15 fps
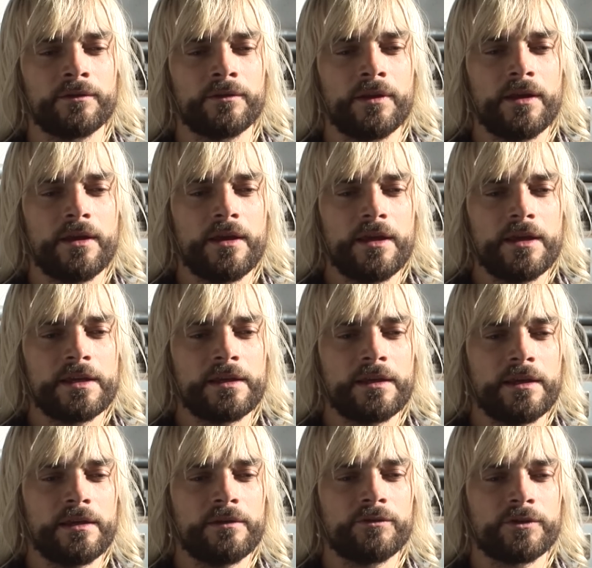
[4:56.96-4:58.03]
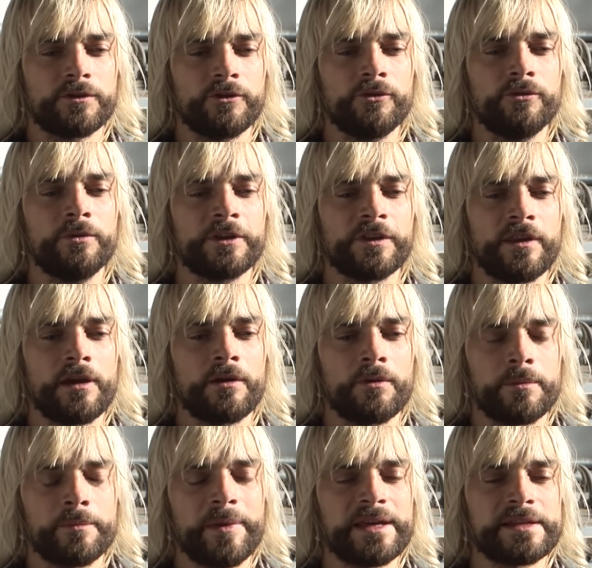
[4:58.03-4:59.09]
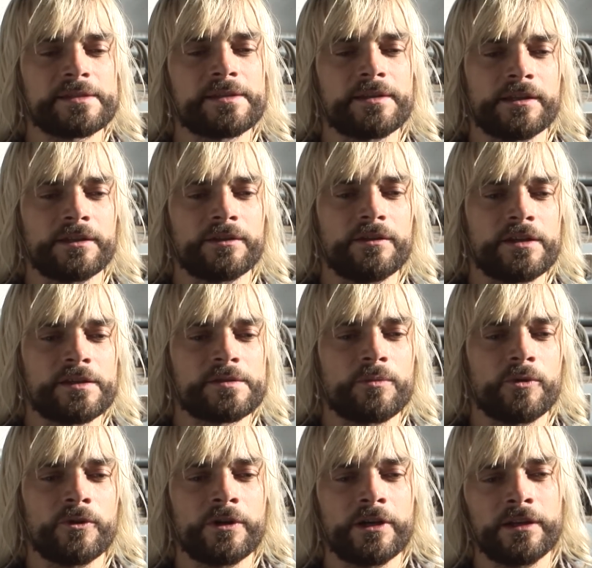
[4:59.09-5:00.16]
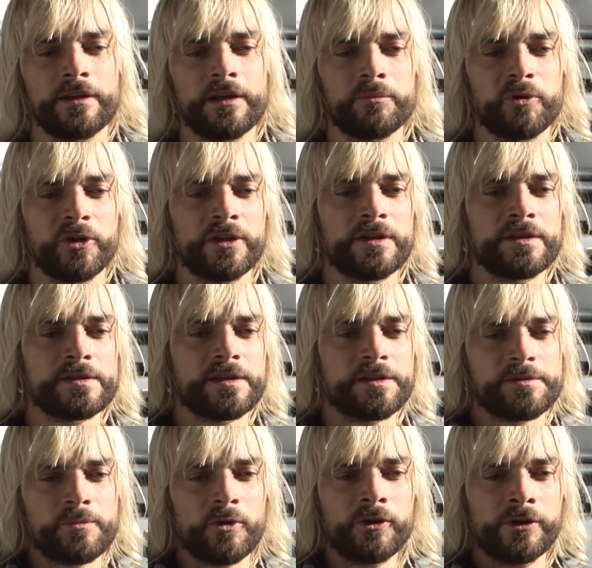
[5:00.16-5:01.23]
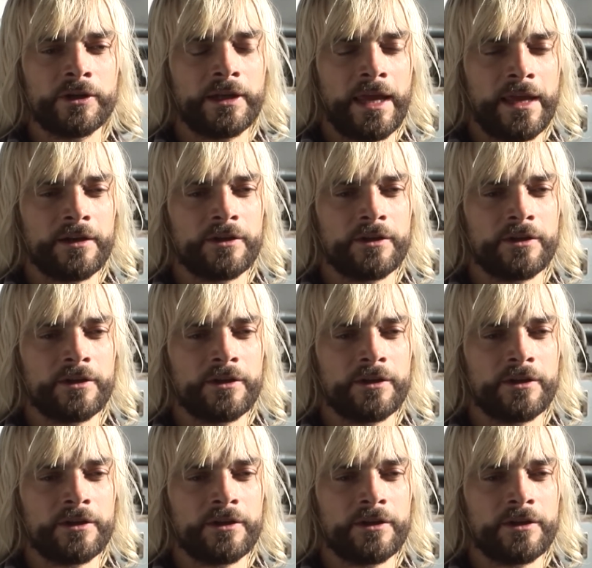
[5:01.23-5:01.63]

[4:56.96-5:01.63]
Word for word: and do what they were best at, exploring their bodies, exploring